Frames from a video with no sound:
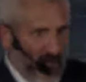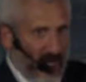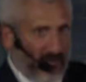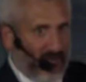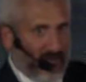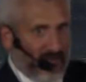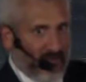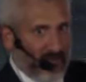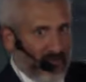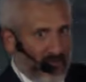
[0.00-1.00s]
of
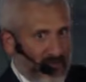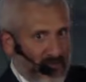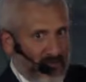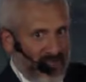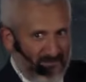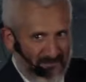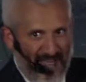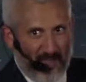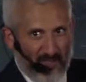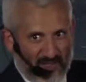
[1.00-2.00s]
the
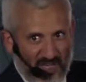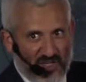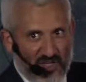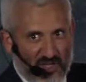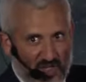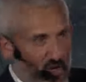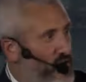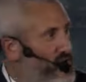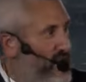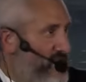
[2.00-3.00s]
infallible teaching of the
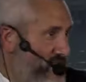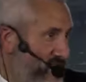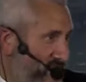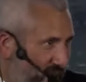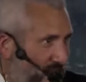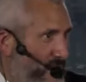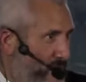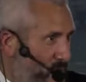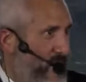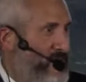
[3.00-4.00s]
church. It is
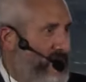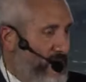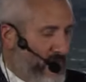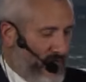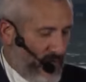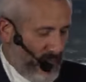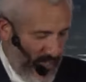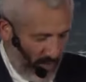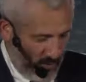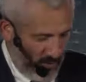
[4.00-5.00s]
Catholic prophecy revealed
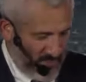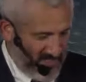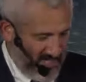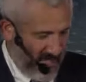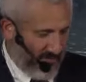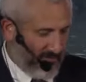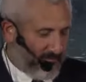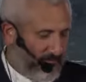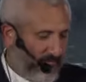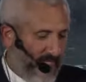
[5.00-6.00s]
by our Lord himself.
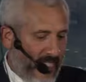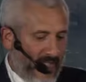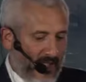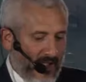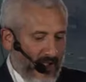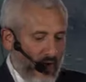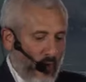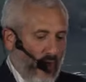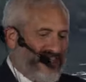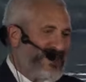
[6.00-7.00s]

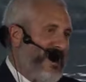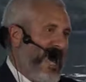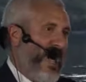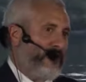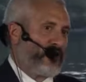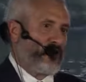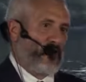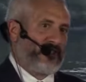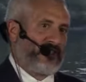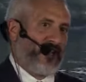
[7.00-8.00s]
What's going to happen
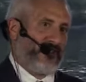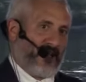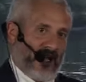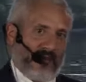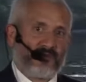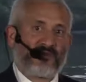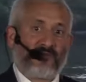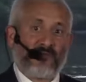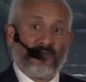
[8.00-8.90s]
towards the end times?